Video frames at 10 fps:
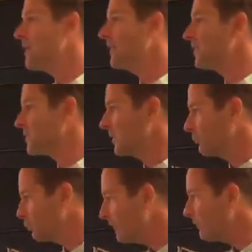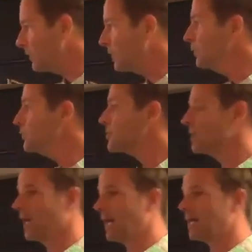that is gonna
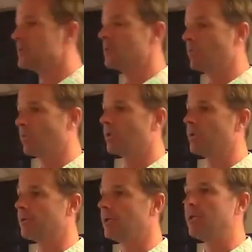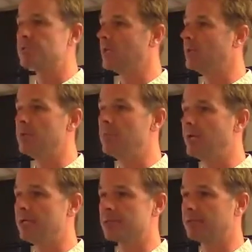revolutionize the world, and it's gonna be
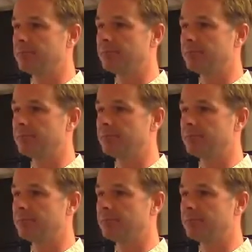amazing.